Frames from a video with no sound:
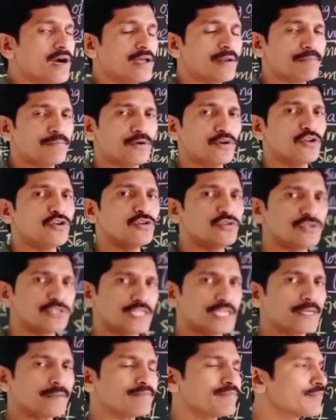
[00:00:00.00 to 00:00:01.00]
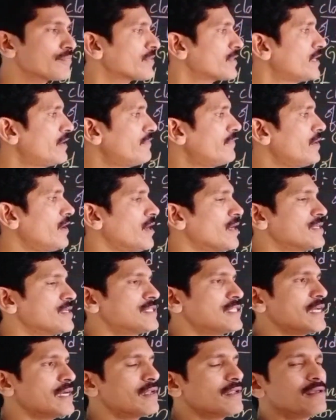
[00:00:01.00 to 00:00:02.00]
producing, the
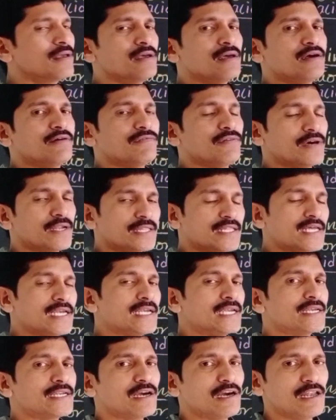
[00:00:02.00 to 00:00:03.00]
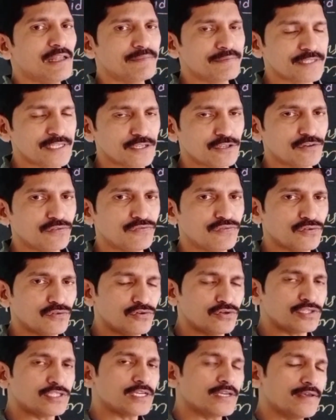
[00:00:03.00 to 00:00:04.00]
flowers are furtherly develops into
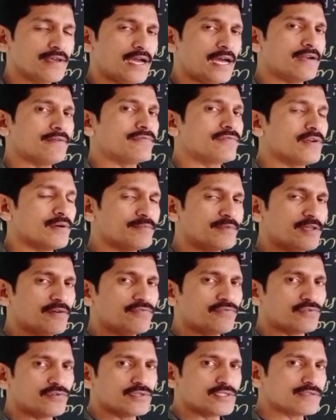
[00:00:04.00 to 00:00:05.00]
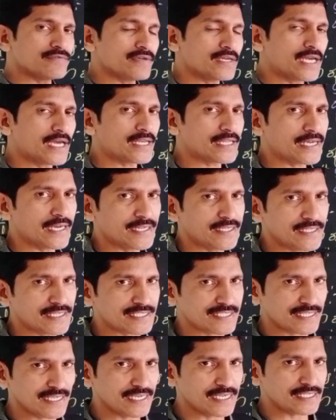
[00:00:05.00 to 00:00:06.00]
fruit, and from the fruits we can get the
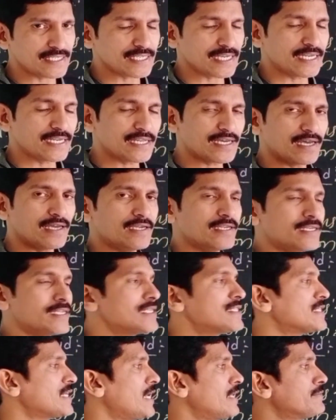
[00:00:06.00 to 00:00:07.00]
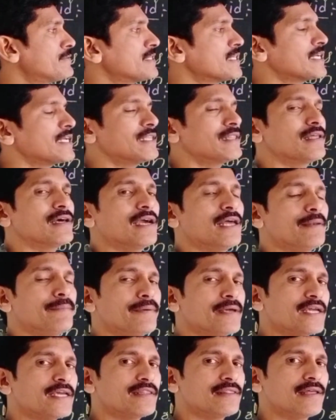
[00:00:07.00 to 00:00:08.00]
seeds, and it is helping in
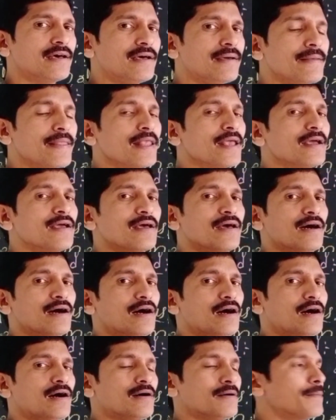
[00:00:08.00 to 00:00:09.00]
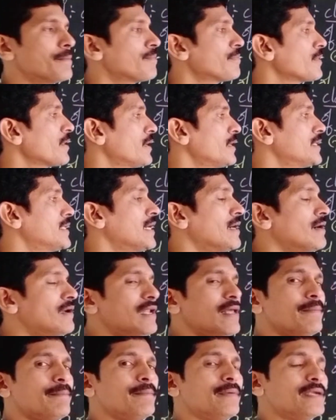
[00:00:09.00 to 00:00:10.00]
the
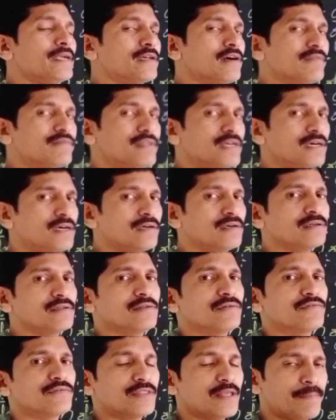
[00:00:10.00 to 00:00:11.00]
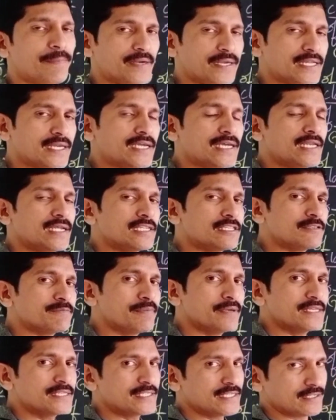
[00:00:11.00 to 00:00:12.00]
development of the particular
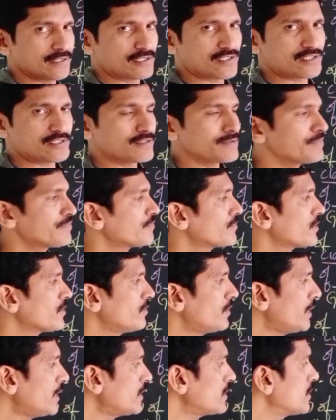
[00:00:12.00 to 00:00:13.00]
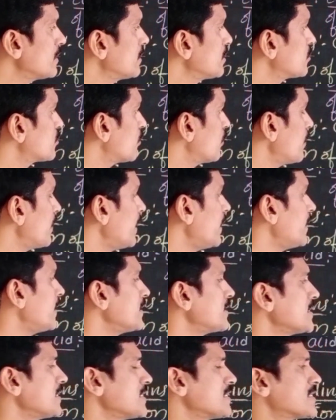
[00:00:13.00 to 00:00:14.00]
species, right? So here it
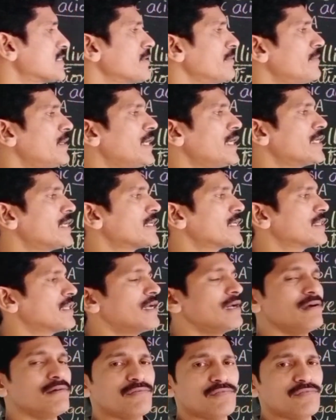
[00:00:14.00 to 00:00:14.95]
is stimulating the